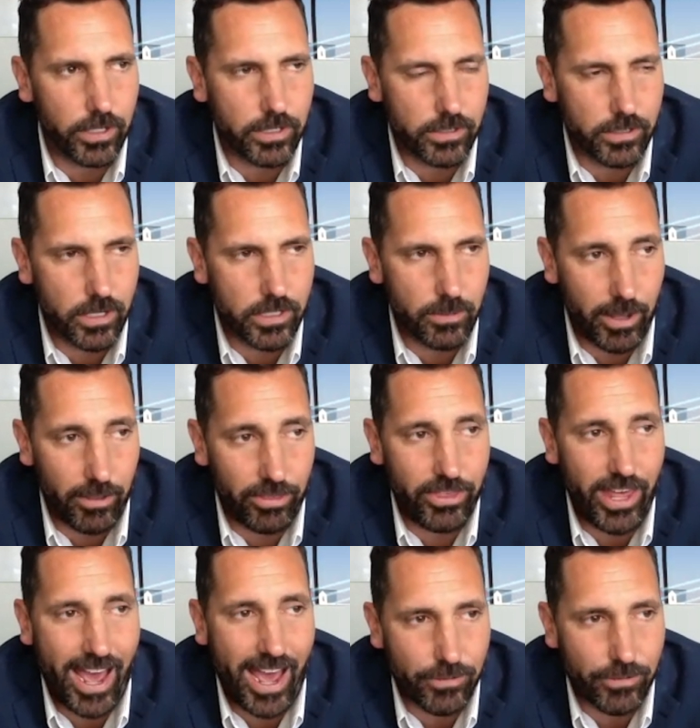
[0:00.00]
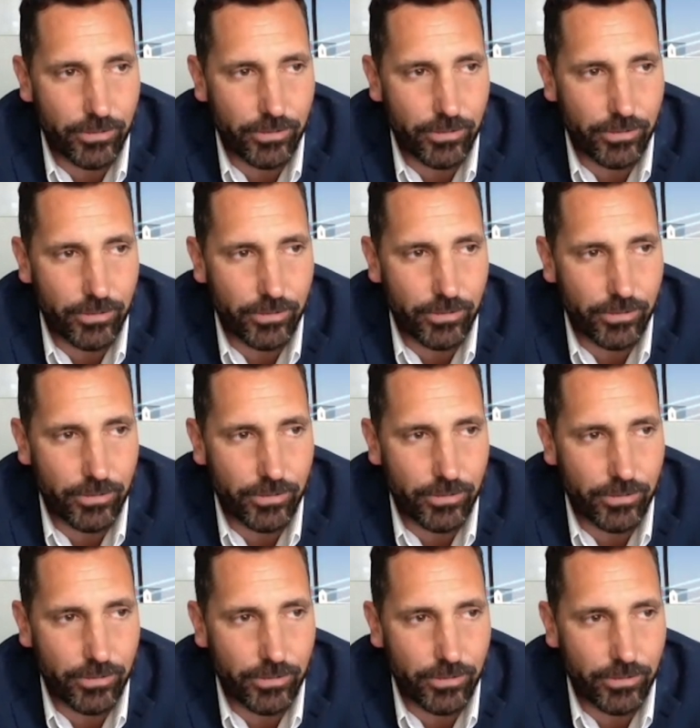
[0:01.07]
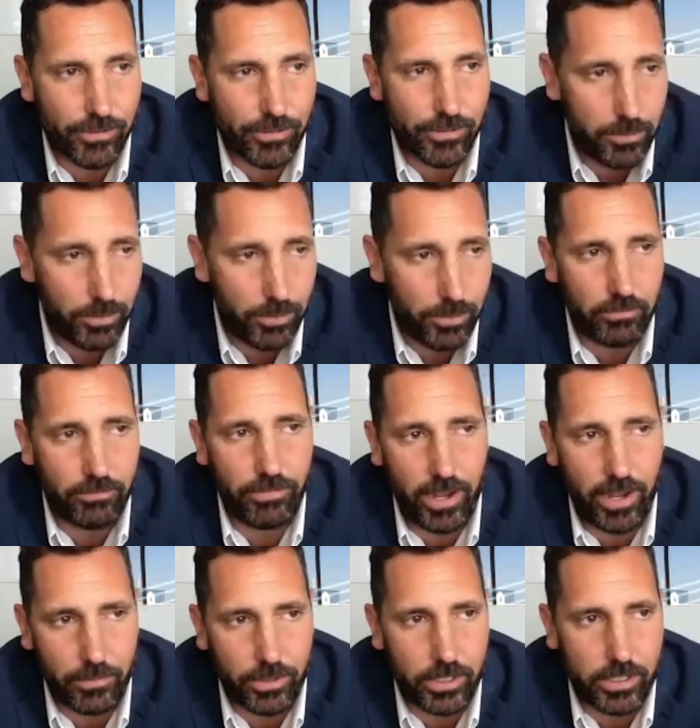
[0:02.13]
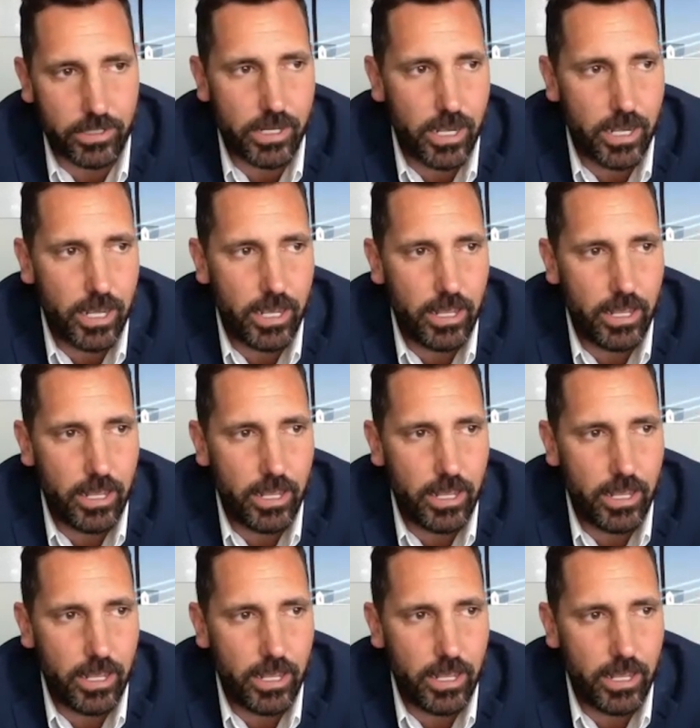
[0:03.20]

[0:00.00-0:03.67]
It's about thousands and thousands and thousands of people and families